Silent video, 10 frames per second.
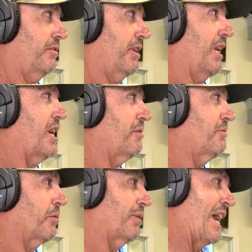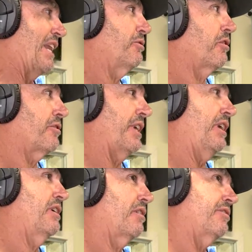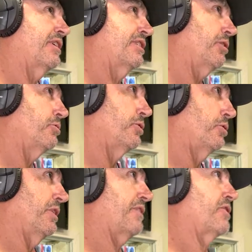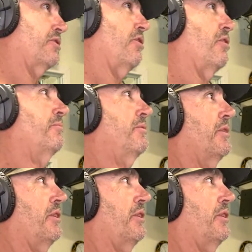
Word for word: the, um, the planning or the thinking of the things that you were doing at the time,